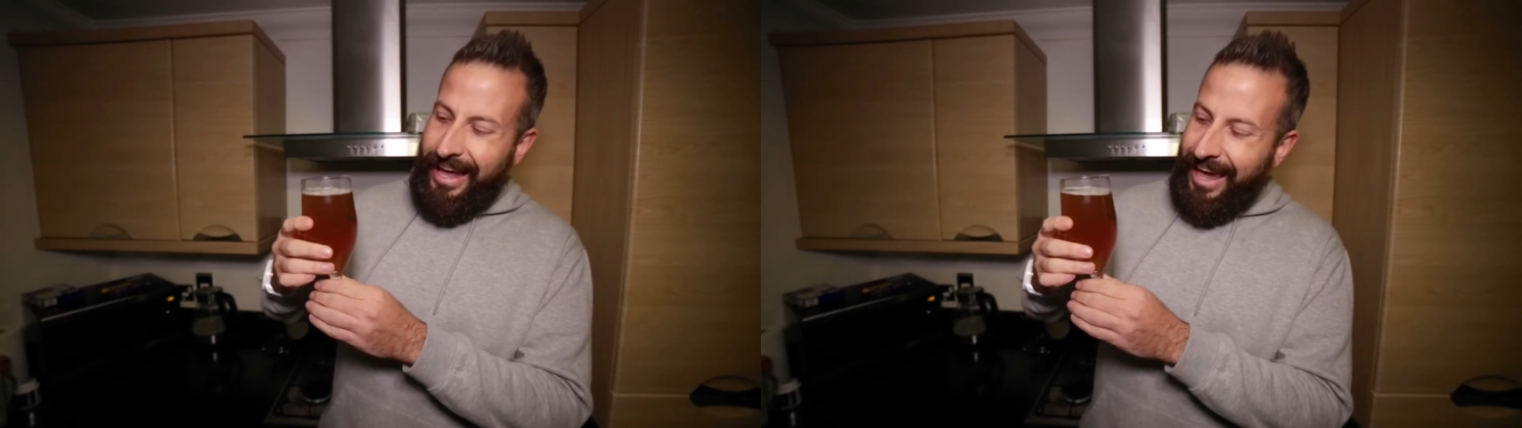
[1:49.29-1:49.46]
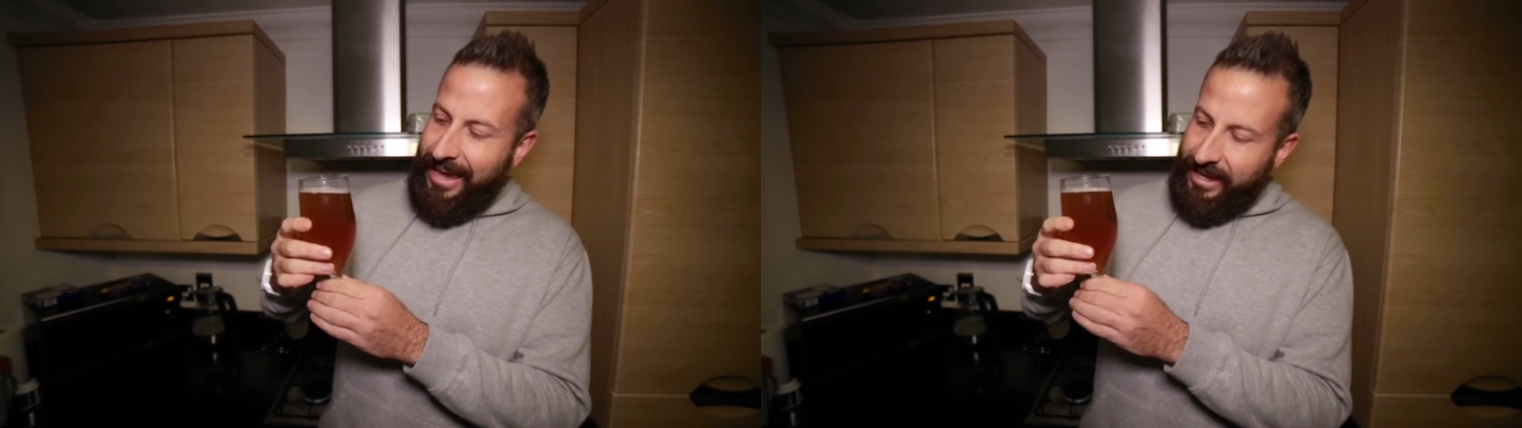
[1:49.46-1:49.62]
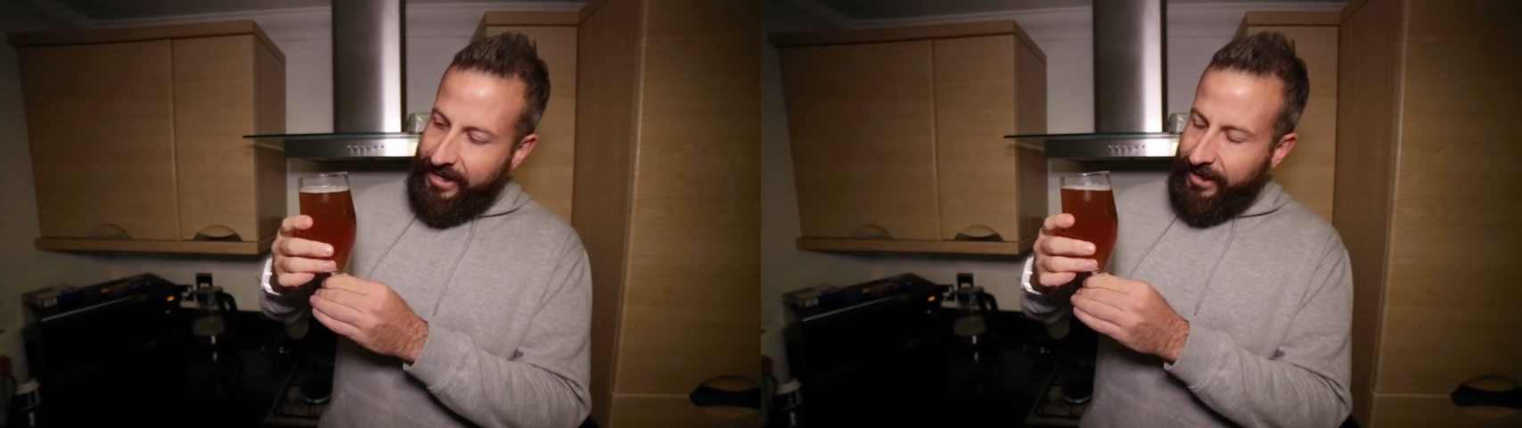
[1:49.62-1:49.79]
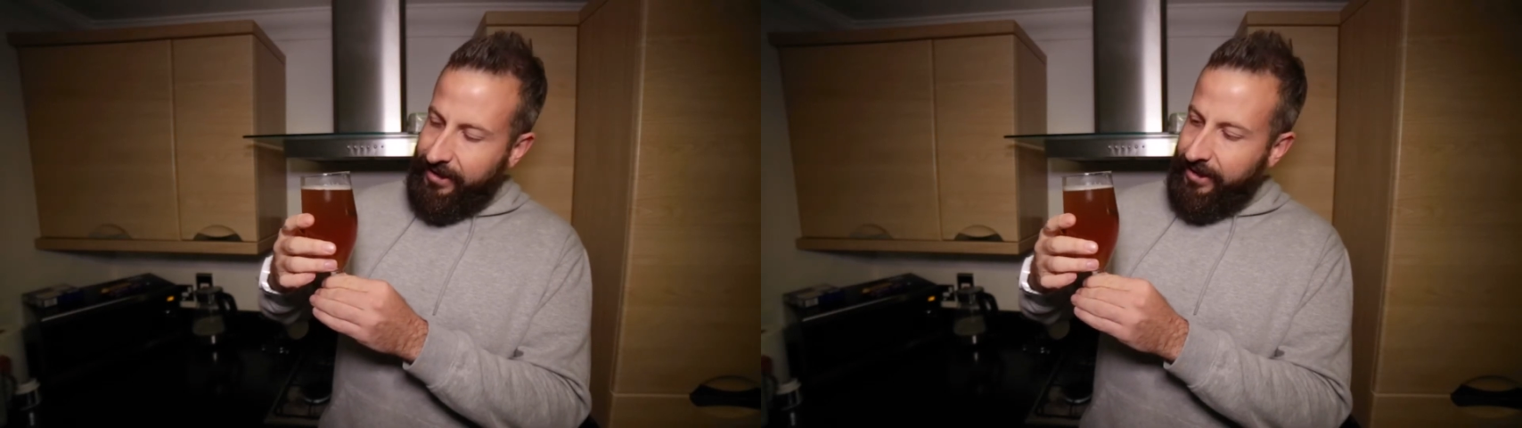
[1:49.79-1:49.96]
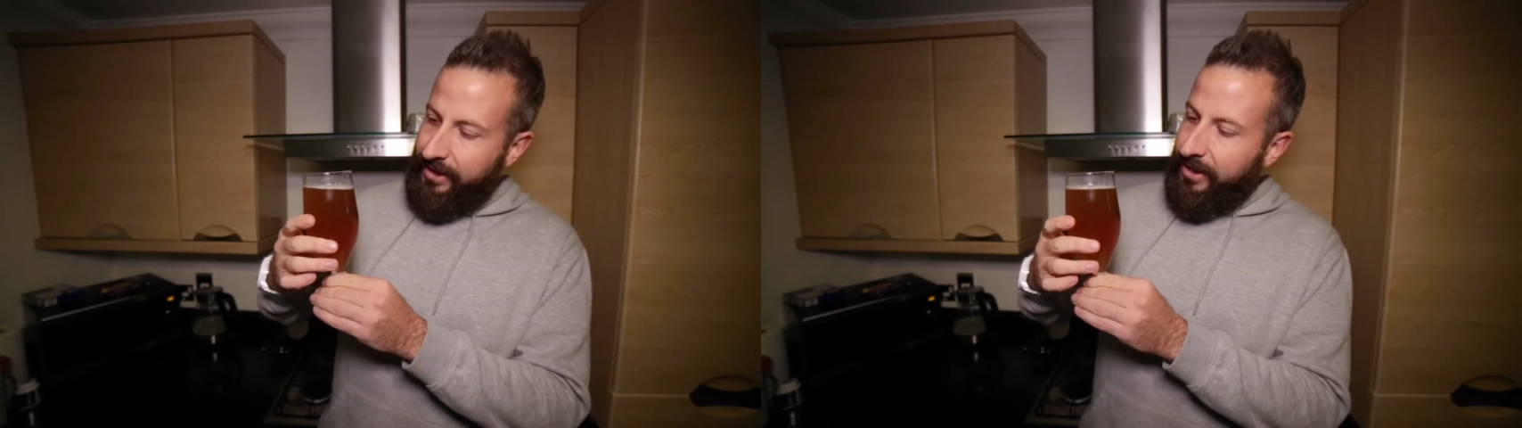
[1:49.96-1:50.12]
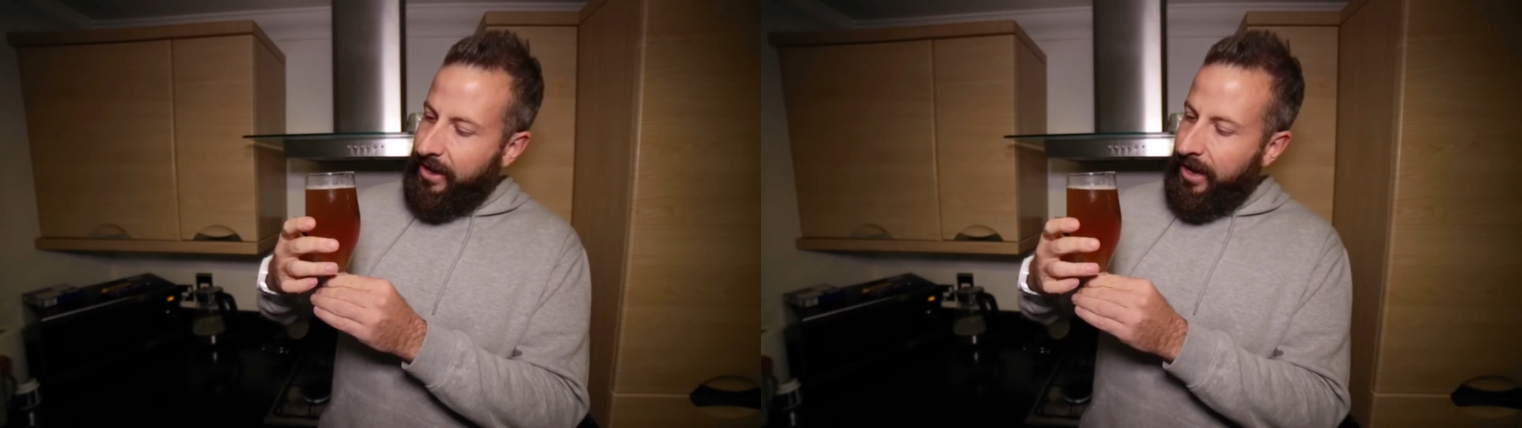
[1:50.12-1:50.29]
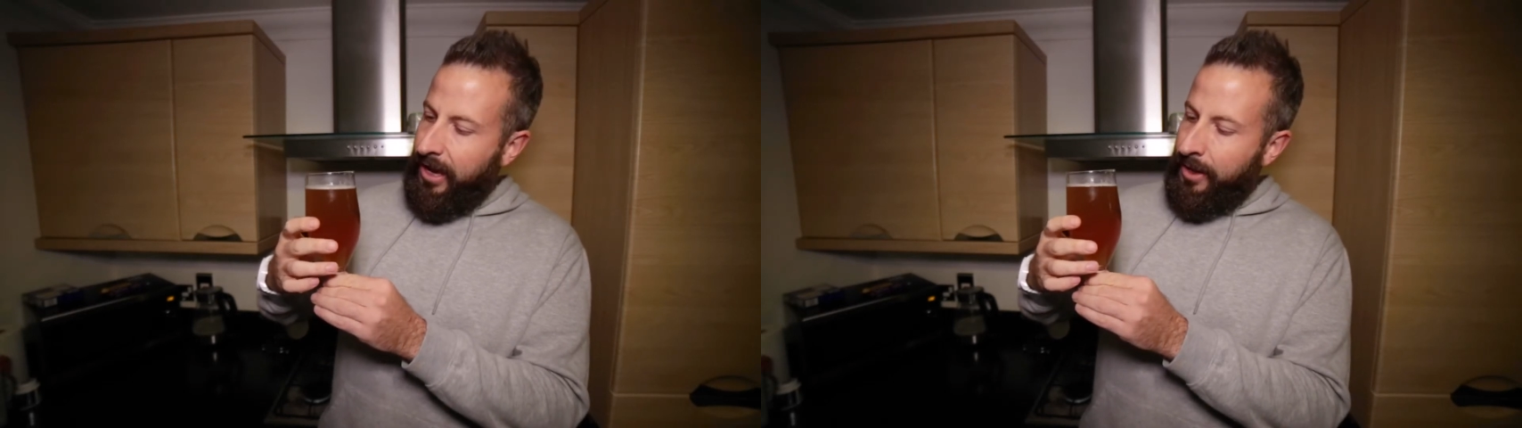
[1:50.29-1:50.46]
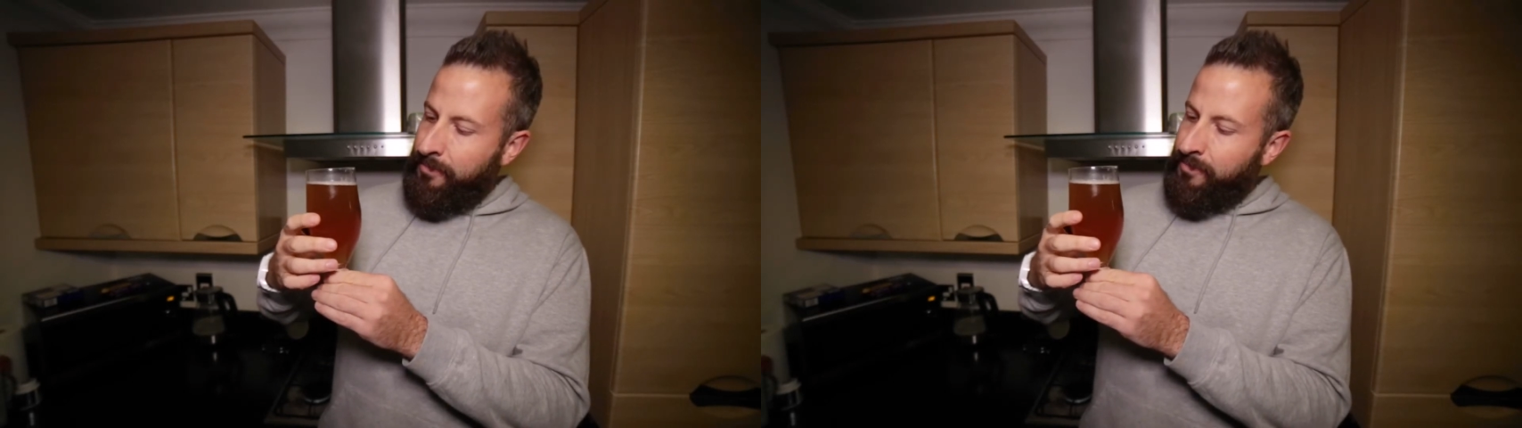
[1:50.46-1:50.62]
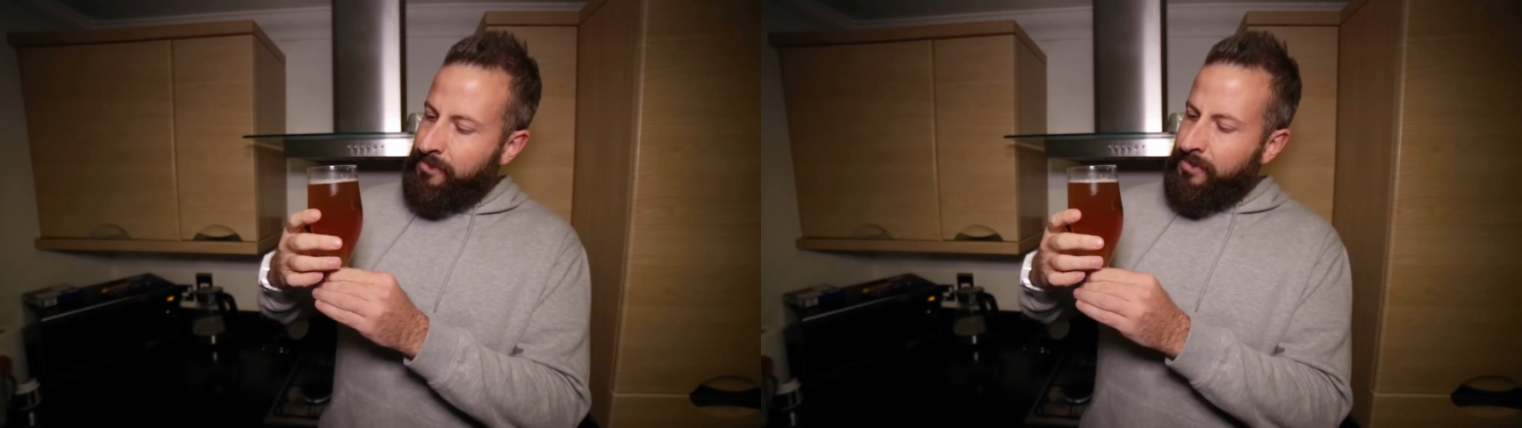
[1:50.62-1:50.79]
hay
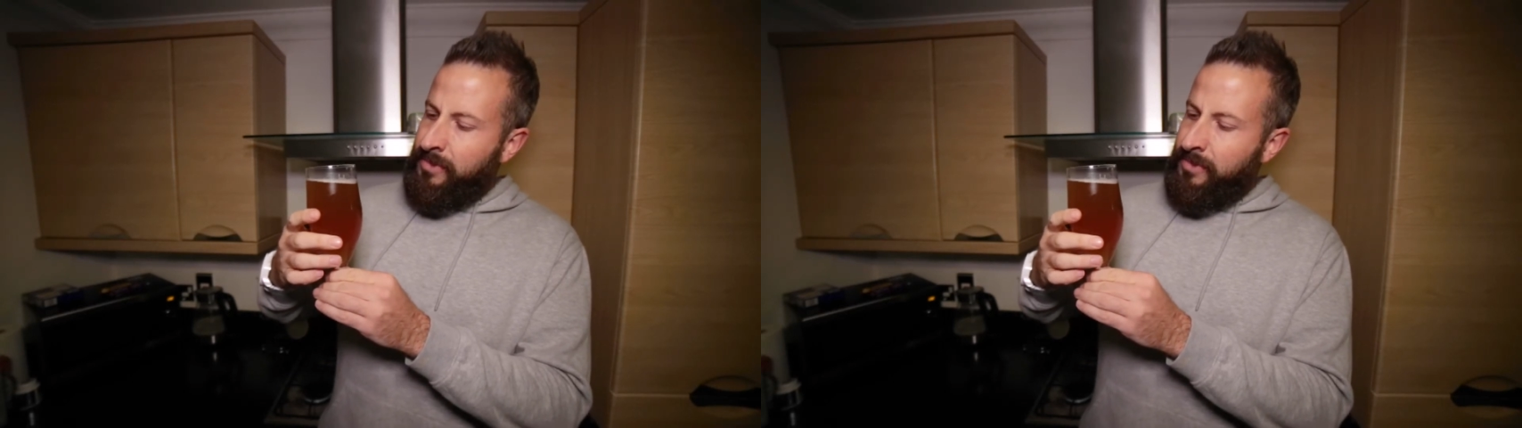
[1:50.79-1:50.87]
colour.